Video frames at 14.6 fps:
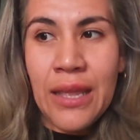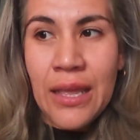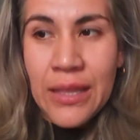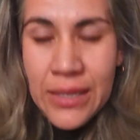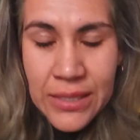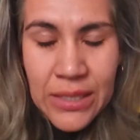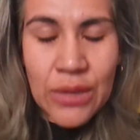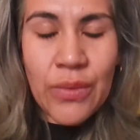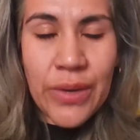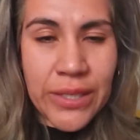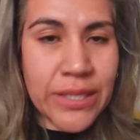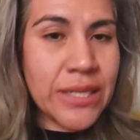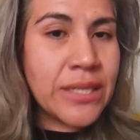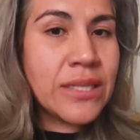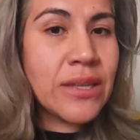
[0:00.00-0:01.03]
This
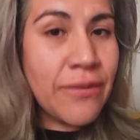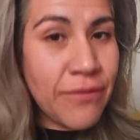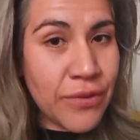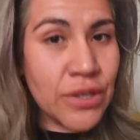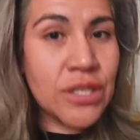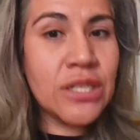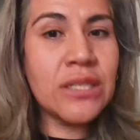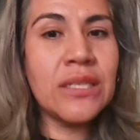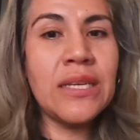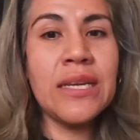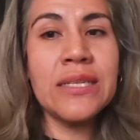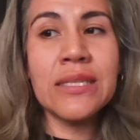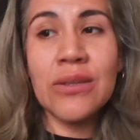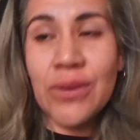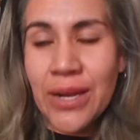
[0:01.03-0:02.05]
acquaintance, unfortunately,
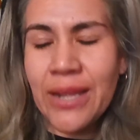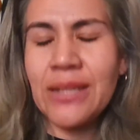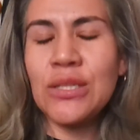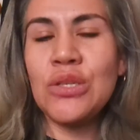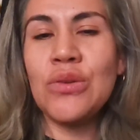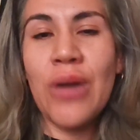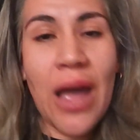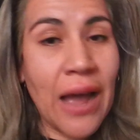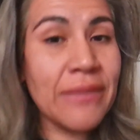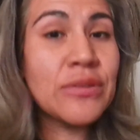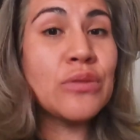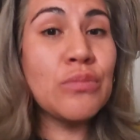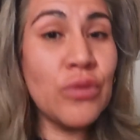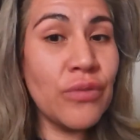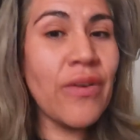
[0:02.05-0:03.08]
is going to have
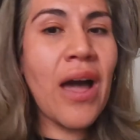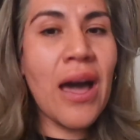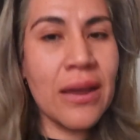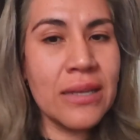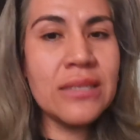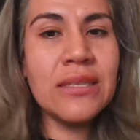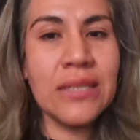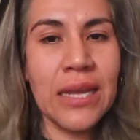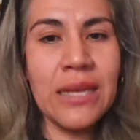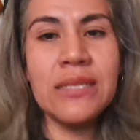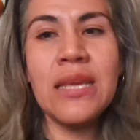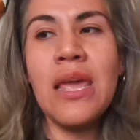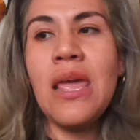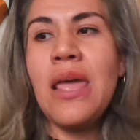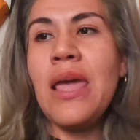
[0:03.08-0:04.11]
to move out of state
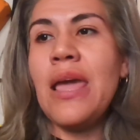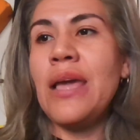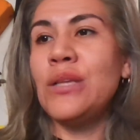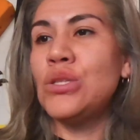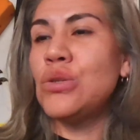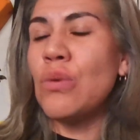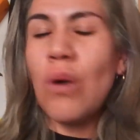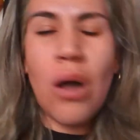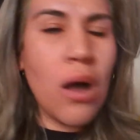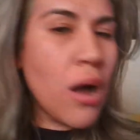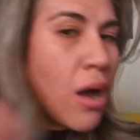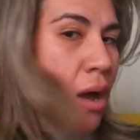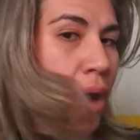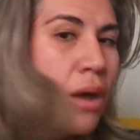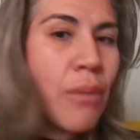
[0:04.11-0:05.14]
until
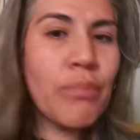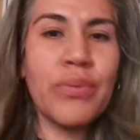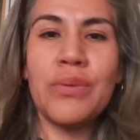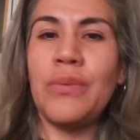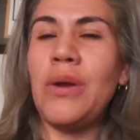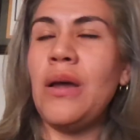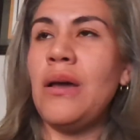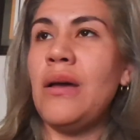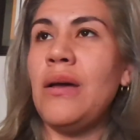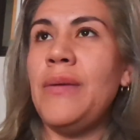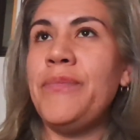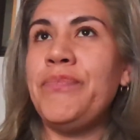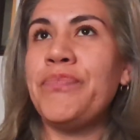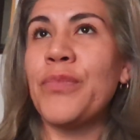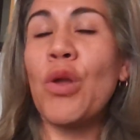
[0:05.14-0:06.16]
all
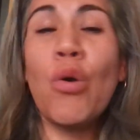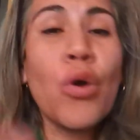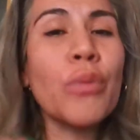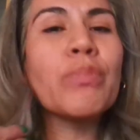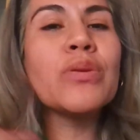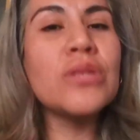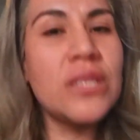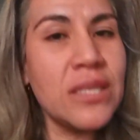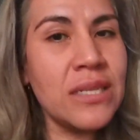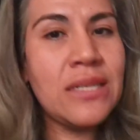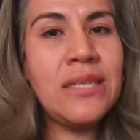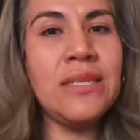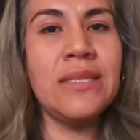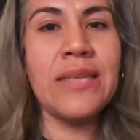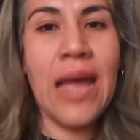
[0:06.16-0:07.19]
court
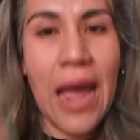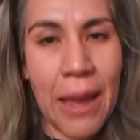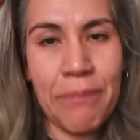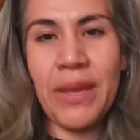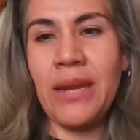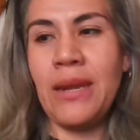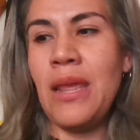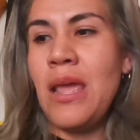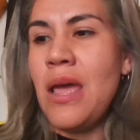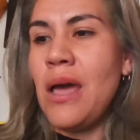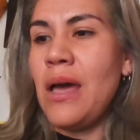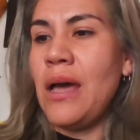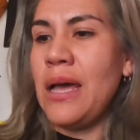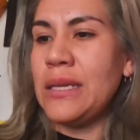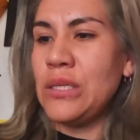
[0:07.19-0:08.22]
proceedings happen
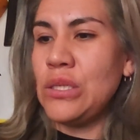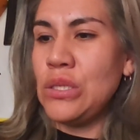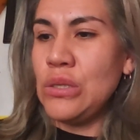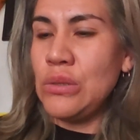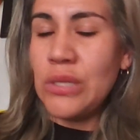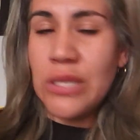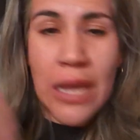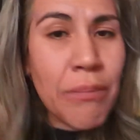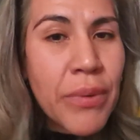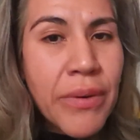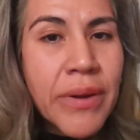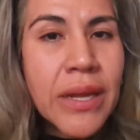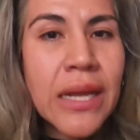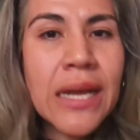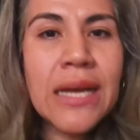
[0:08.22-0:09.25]
as to
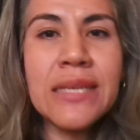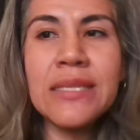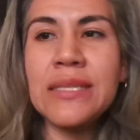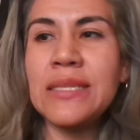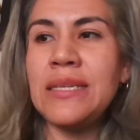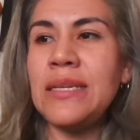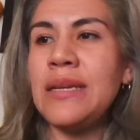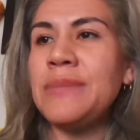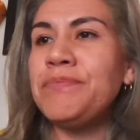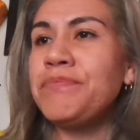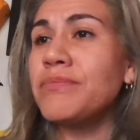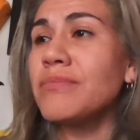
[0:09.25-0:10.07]
temporary custody,